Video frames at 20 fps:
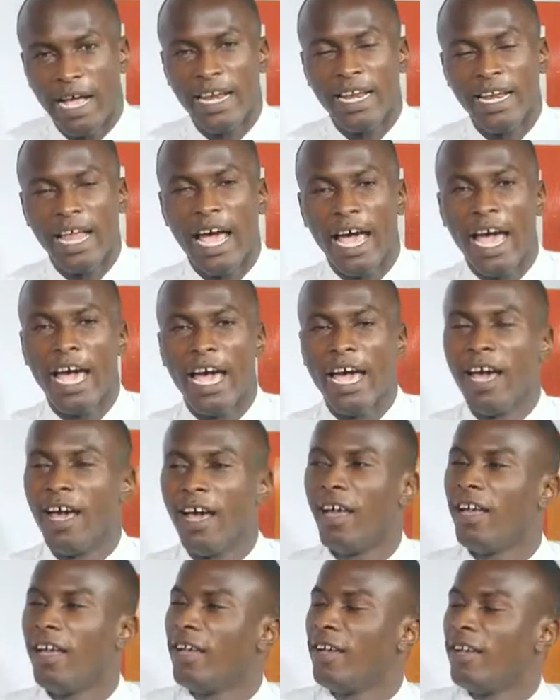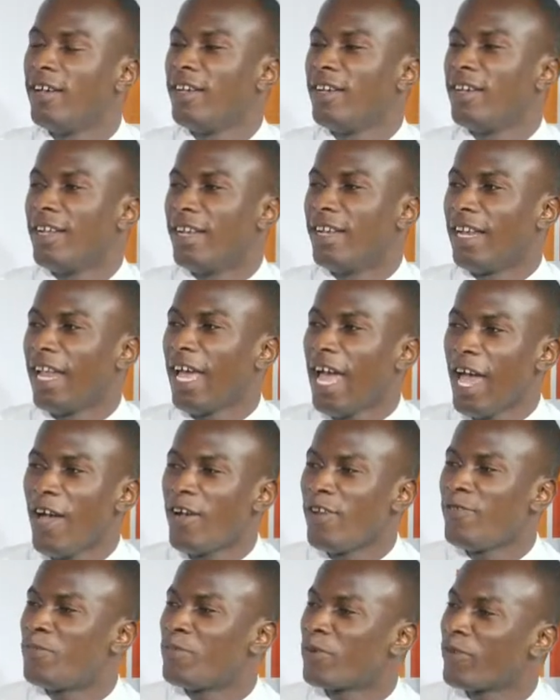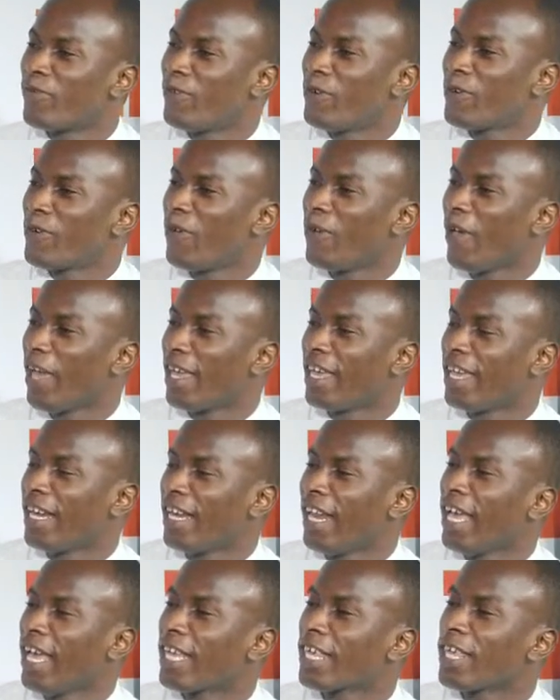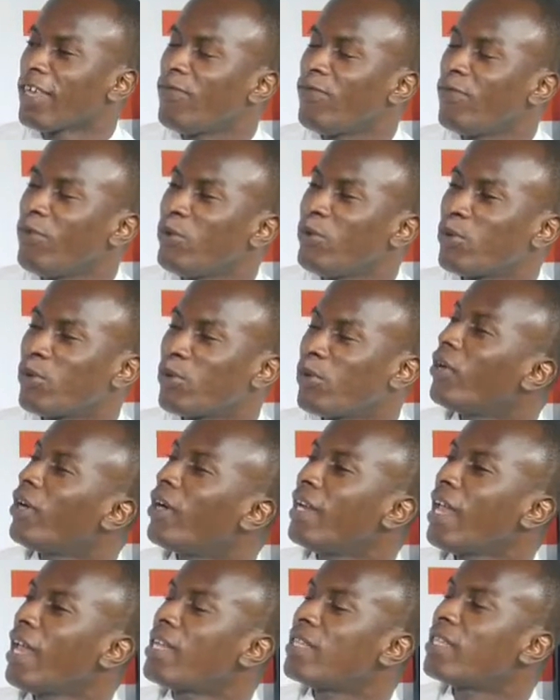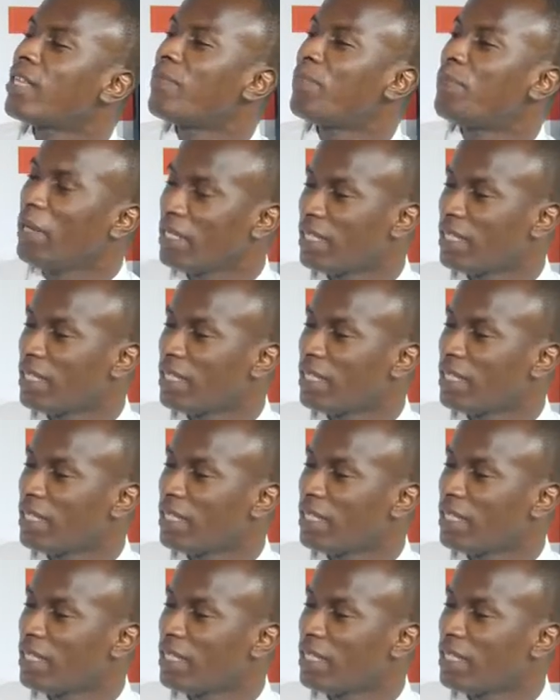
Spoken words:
And I'll provoke you again. Like, if you should organize that